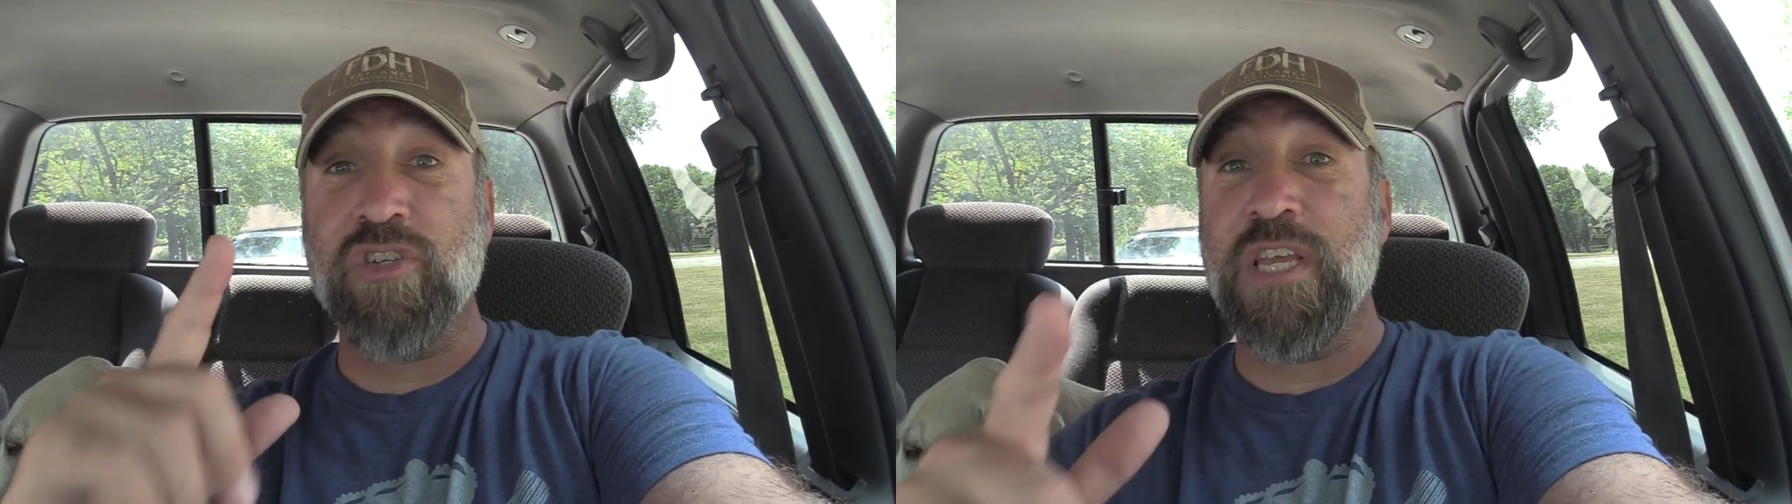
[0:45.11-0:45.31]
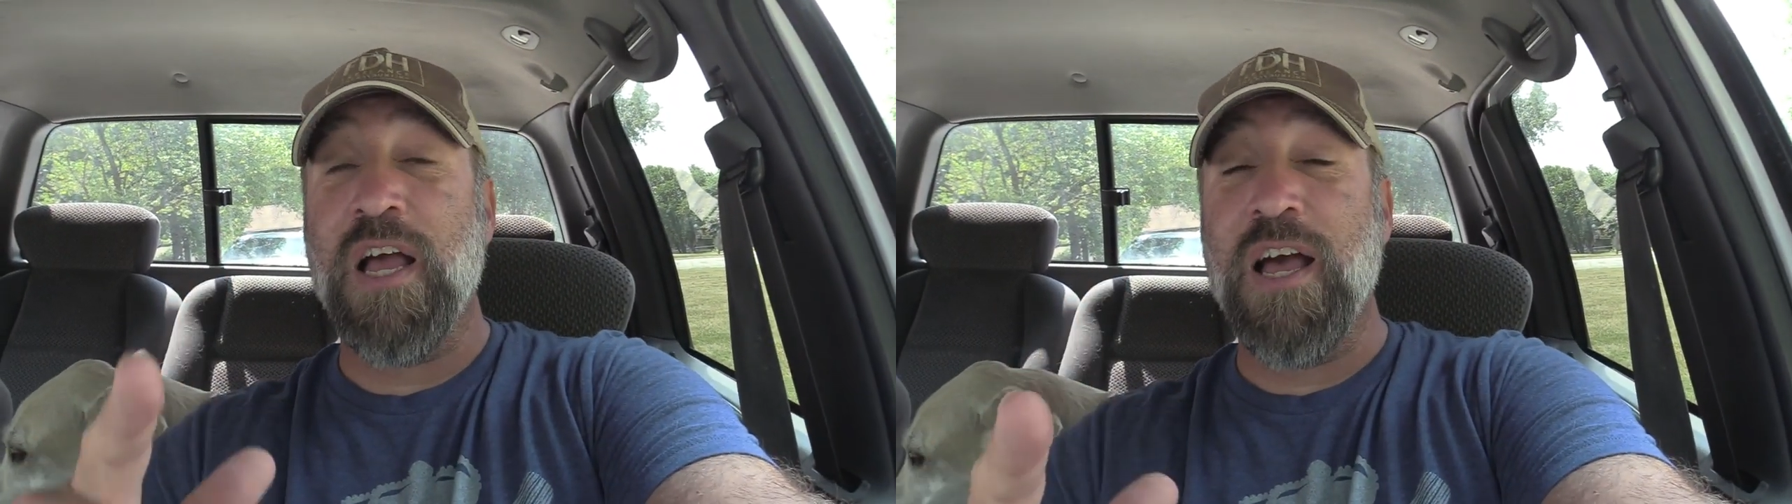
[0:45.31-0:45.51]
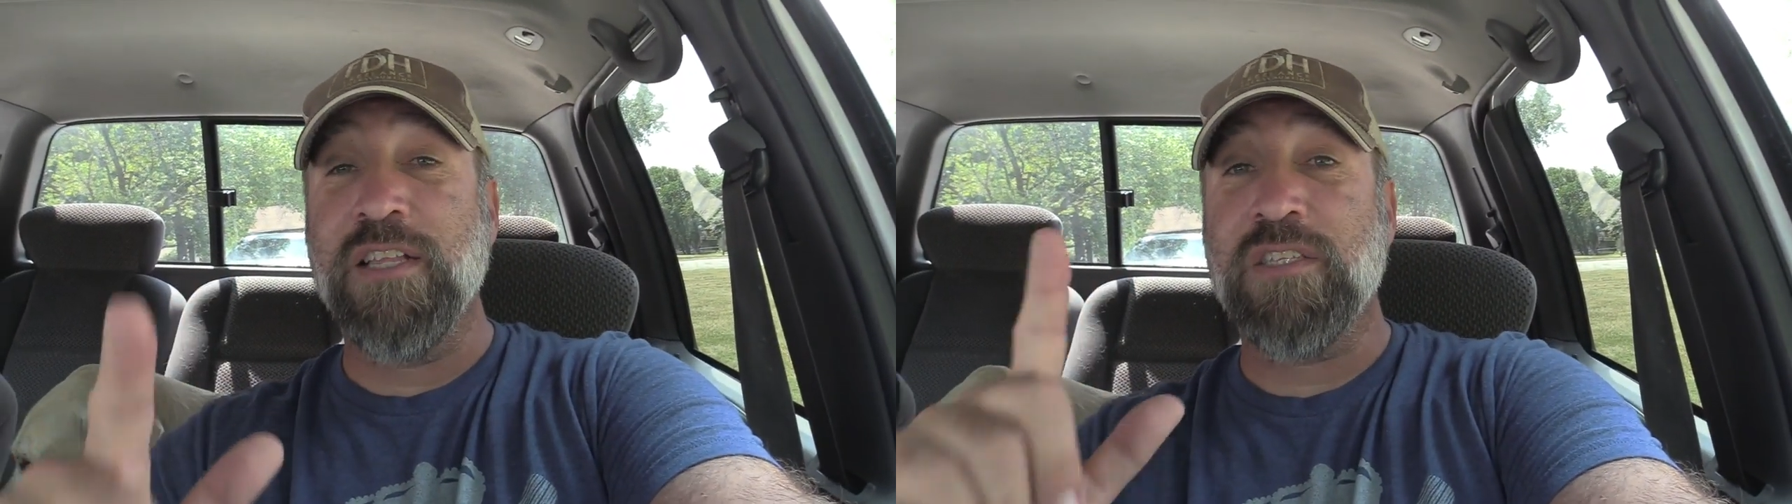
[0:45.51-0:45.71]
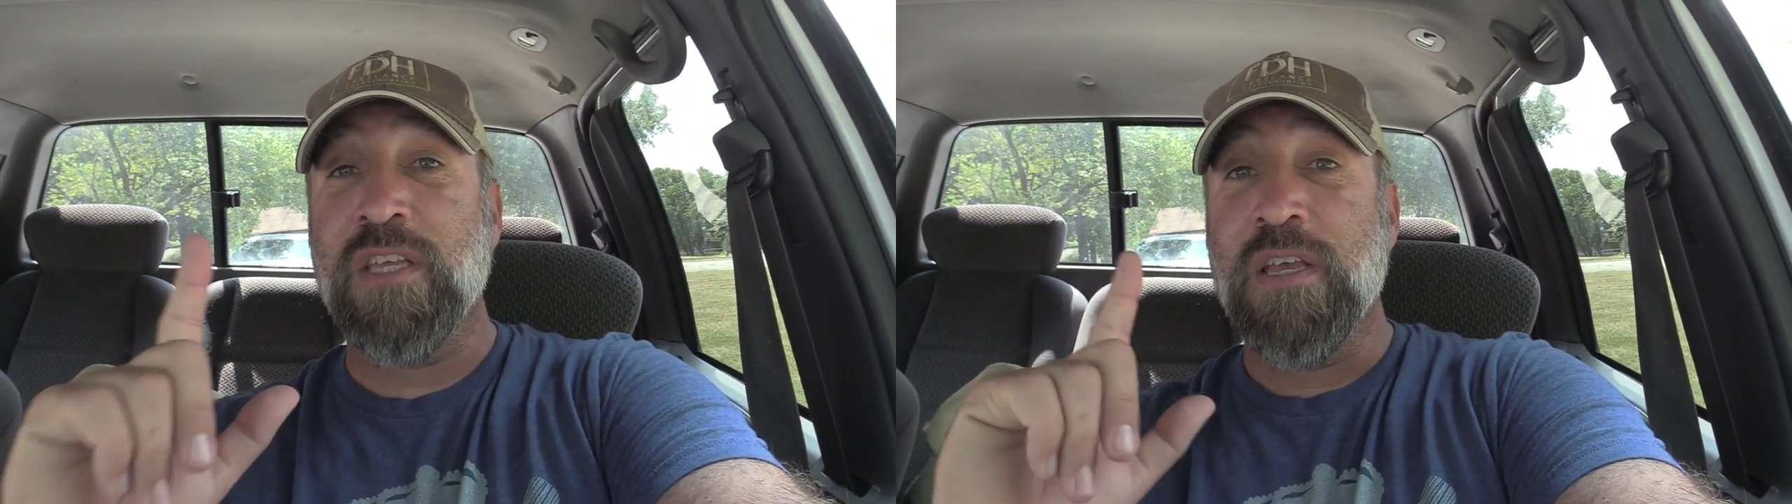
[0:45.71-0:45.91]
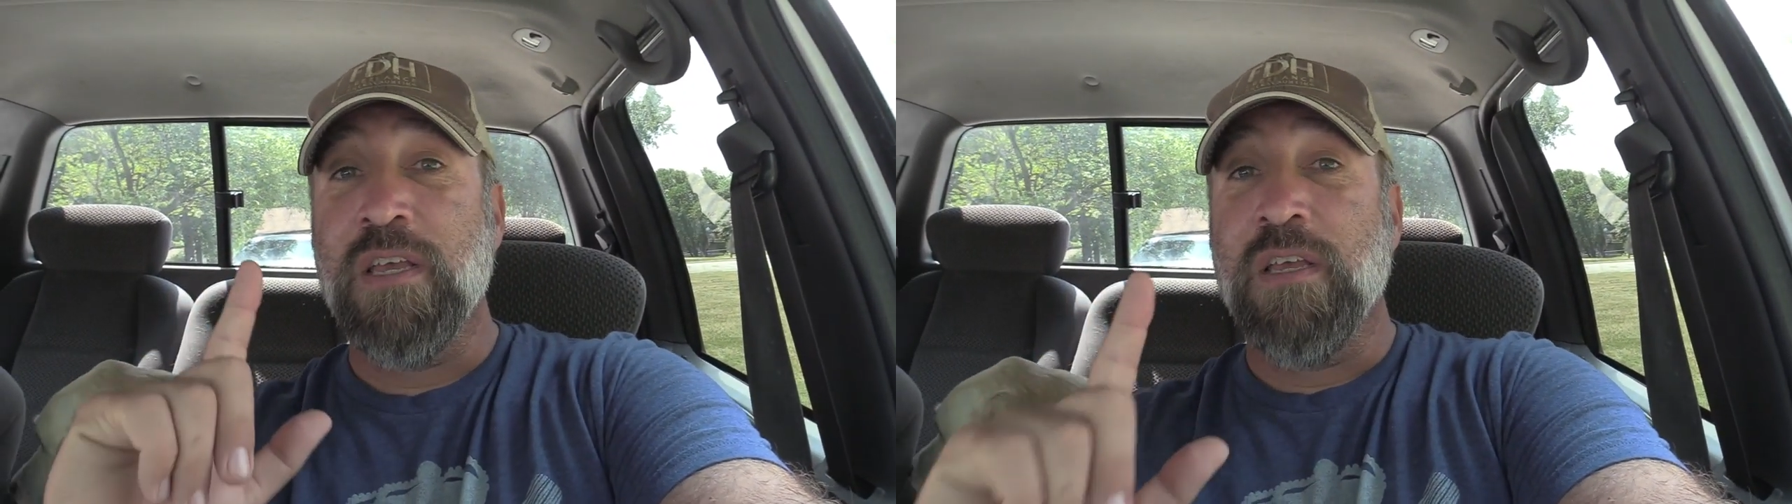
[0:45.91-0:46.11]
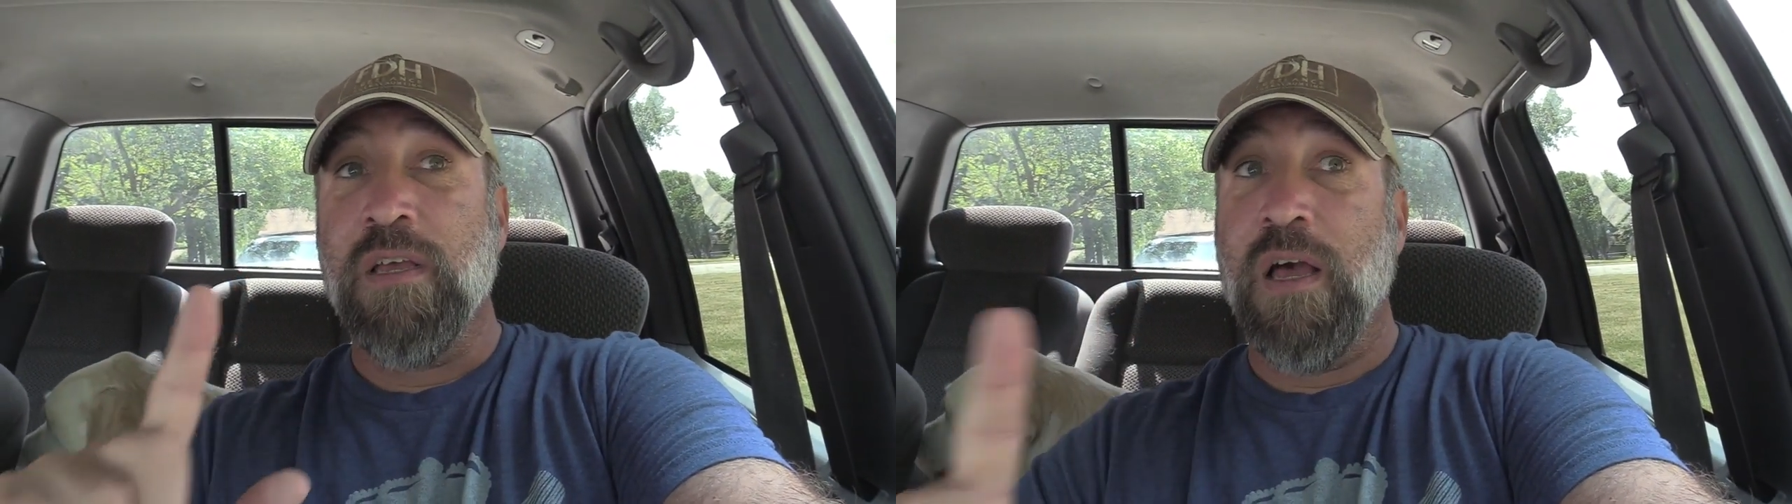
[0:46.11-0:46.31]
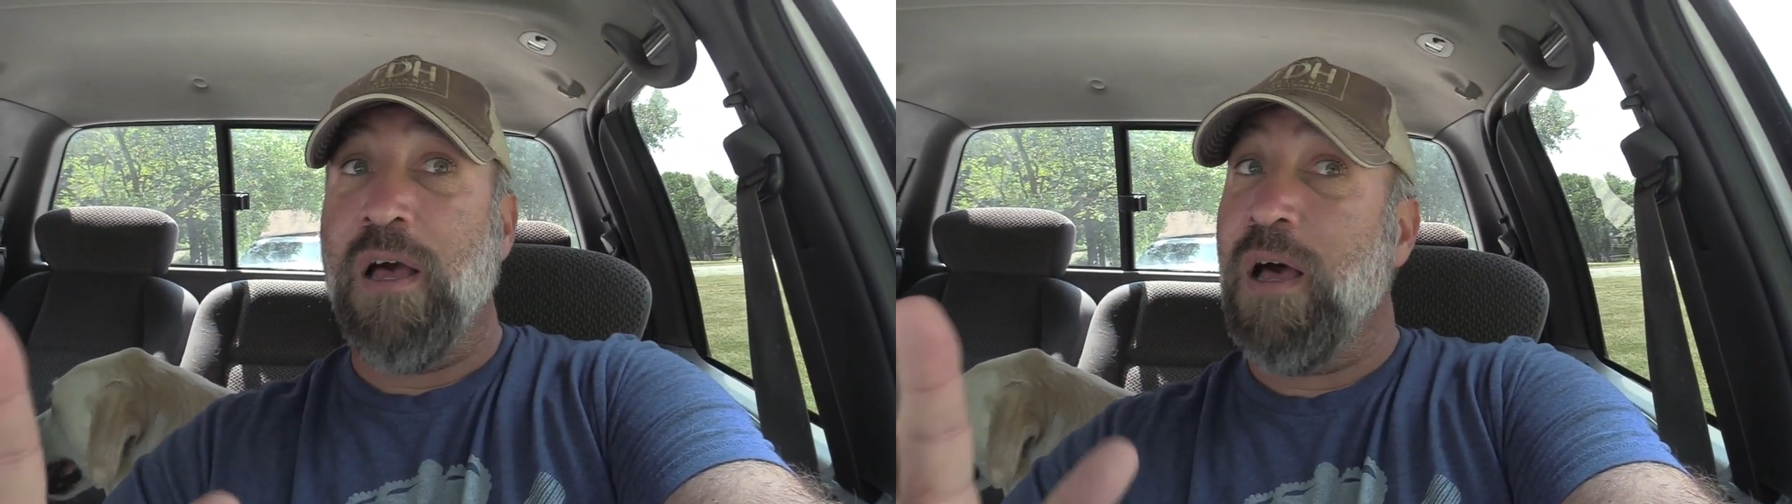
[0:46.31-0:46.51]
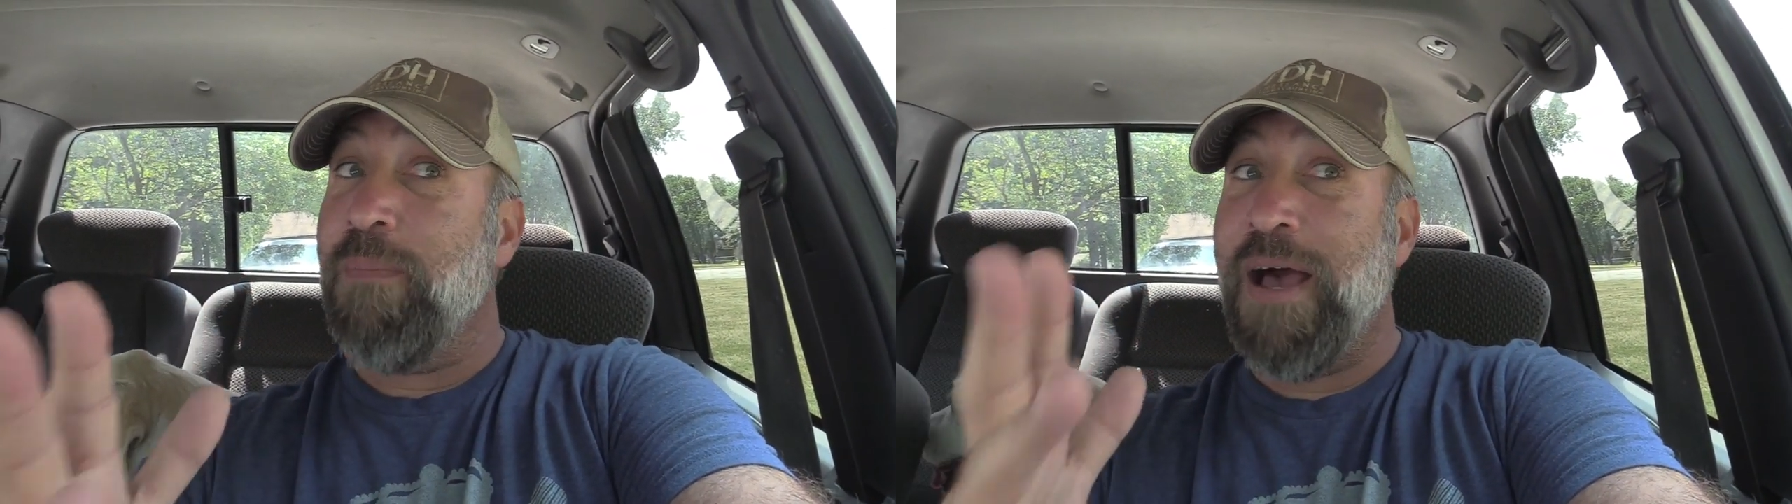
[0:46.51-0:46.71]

she hunts uh,